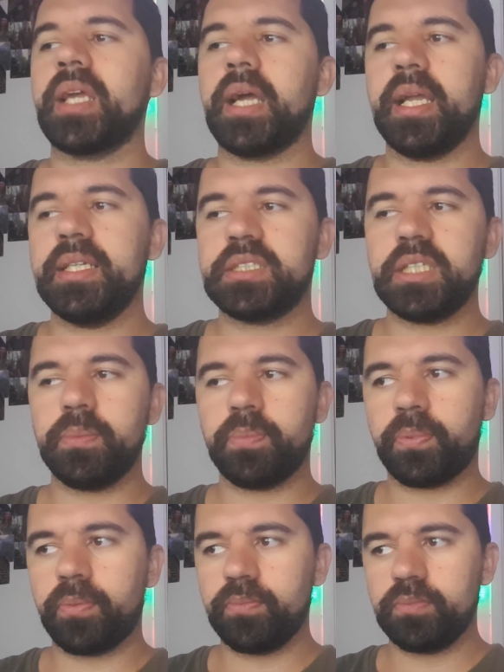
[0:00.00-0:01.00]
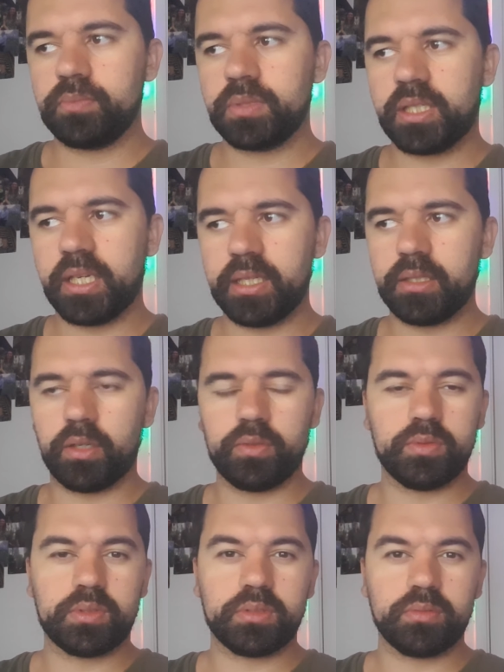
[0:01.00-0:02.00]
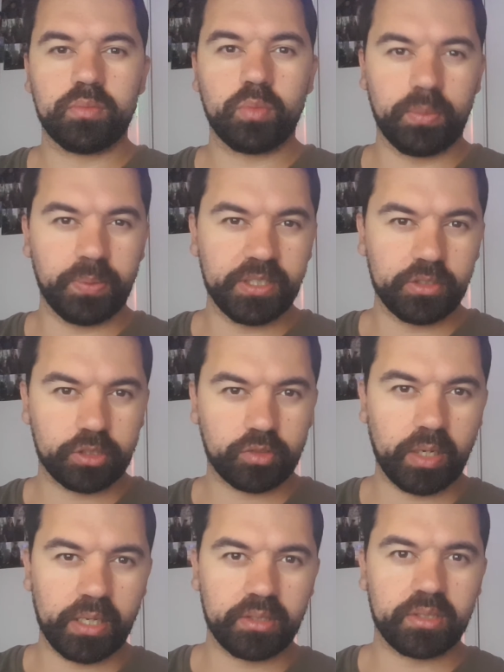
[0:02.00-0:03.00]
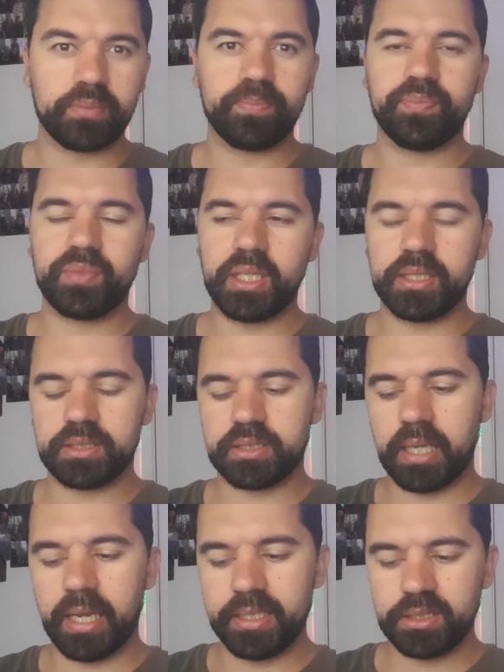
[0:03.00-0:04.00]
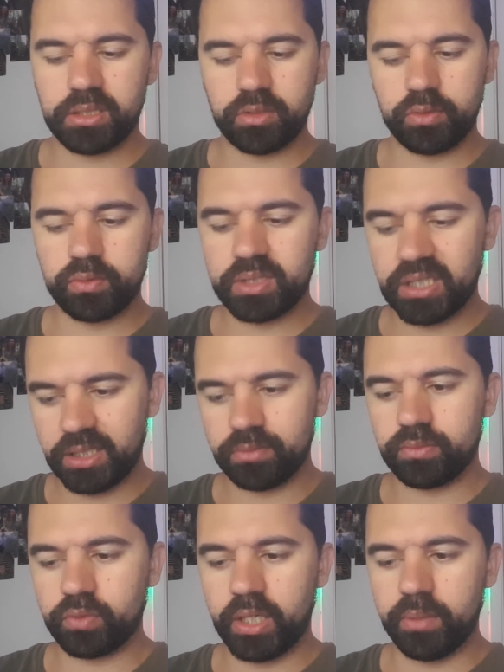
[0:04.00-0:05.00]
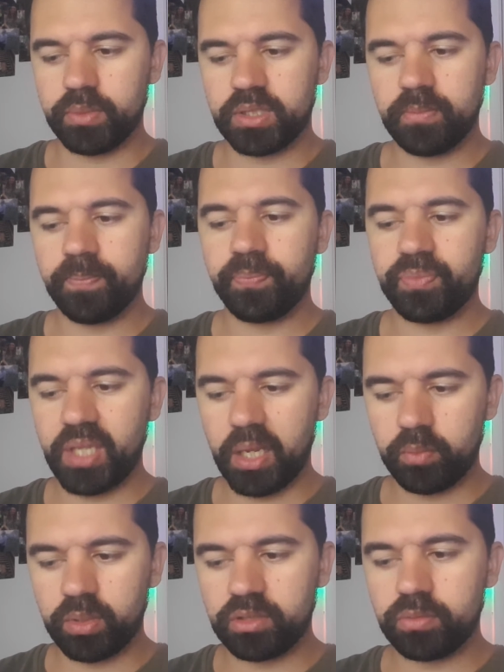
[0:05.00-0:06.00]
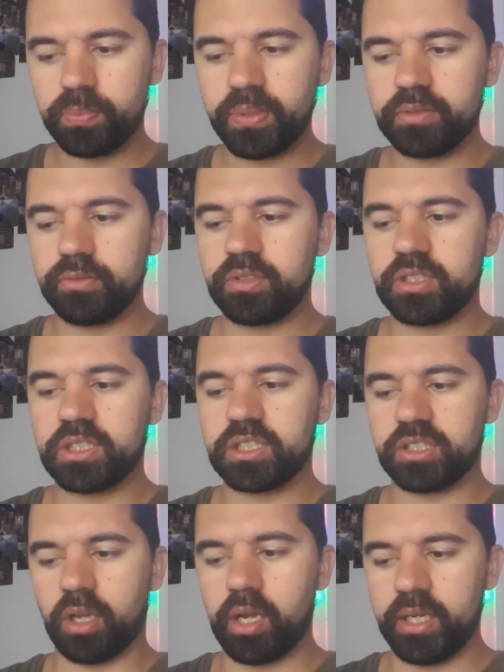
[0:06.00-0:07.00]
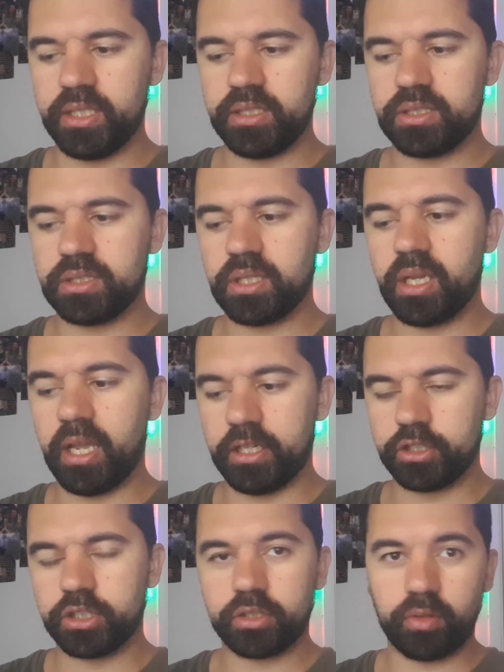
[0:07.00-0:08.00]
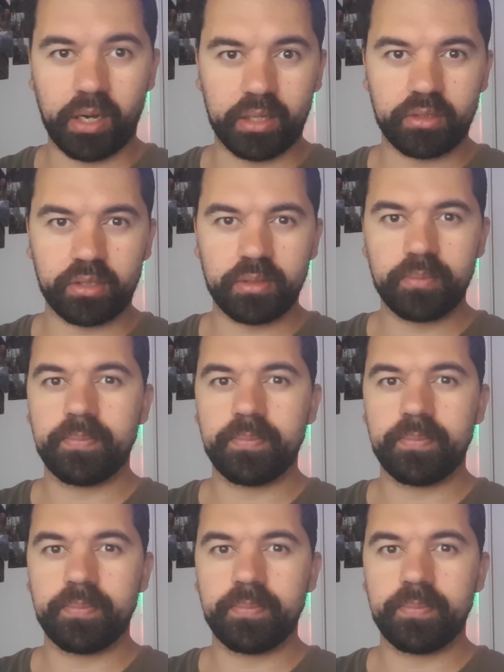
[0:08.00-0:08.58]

80 kilos would be your strength. That's 8 to 10 reps. That will build size and strength.